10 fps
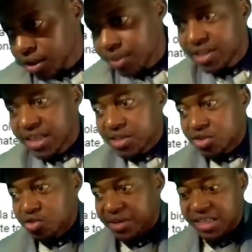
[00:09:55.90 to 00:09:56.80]
Let me
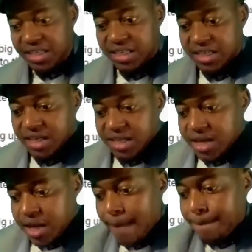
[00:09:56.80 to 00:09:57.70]
just zoom in
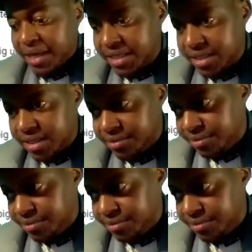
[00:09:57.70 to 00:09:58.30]
a bit.